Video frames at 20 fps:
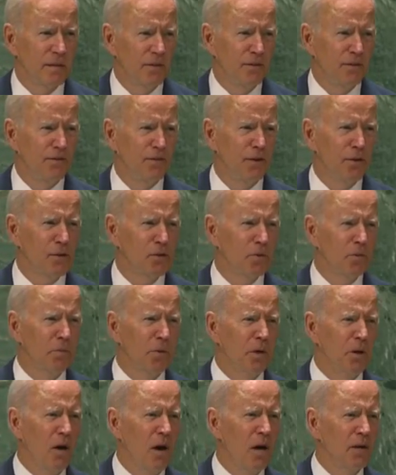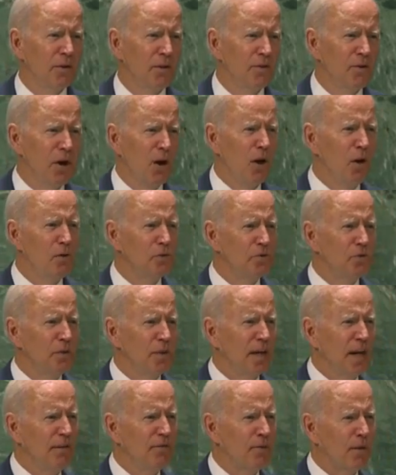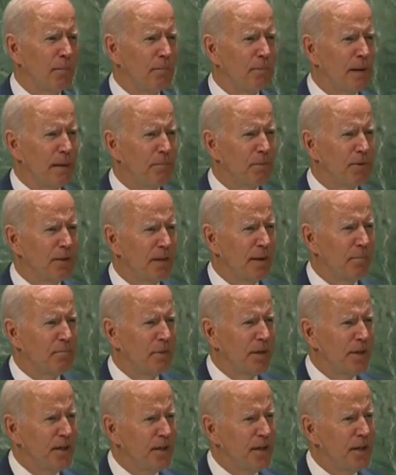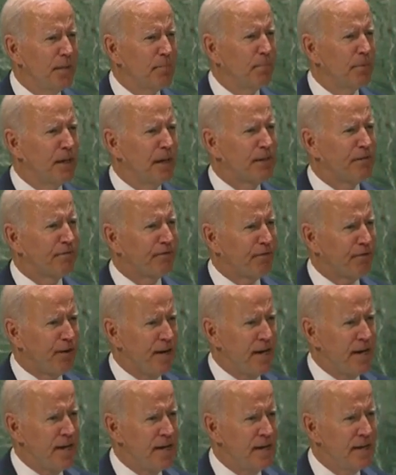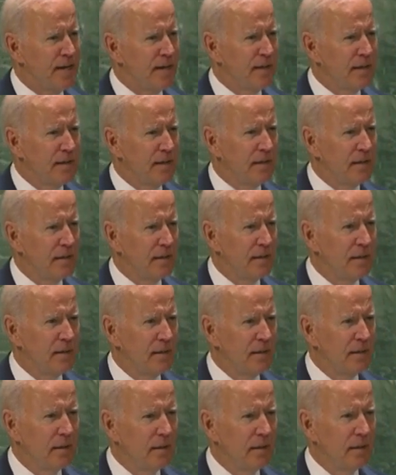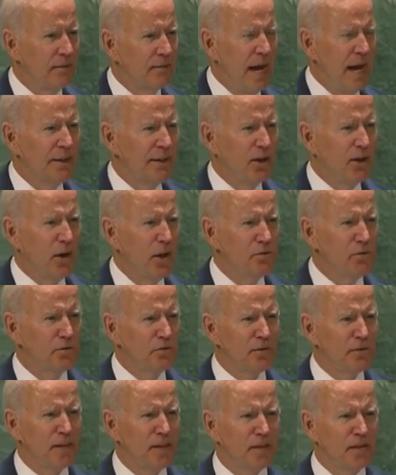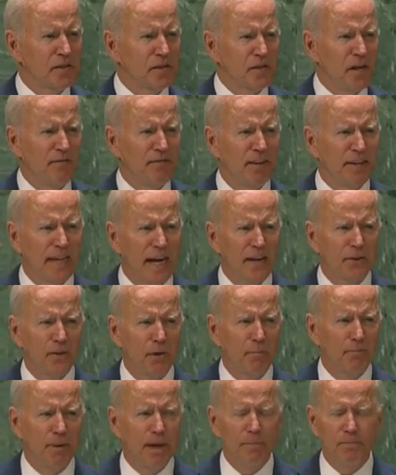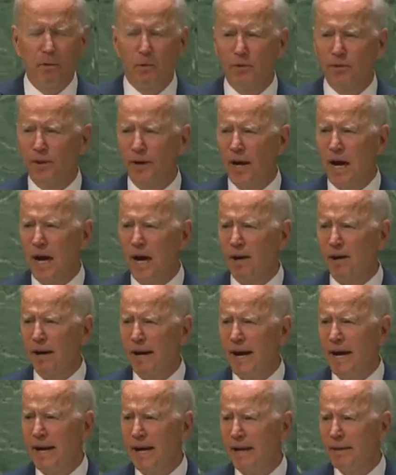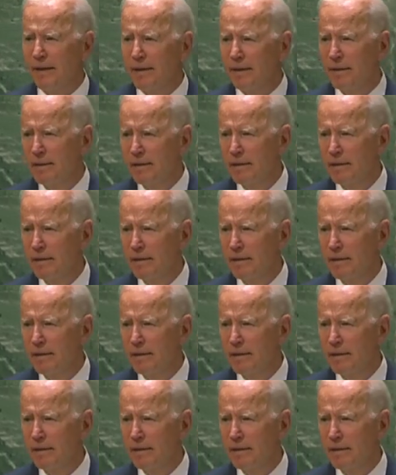The future will belong to those who give their people the ability to breathe free, not those who seek to suffocate their people with an iron hand.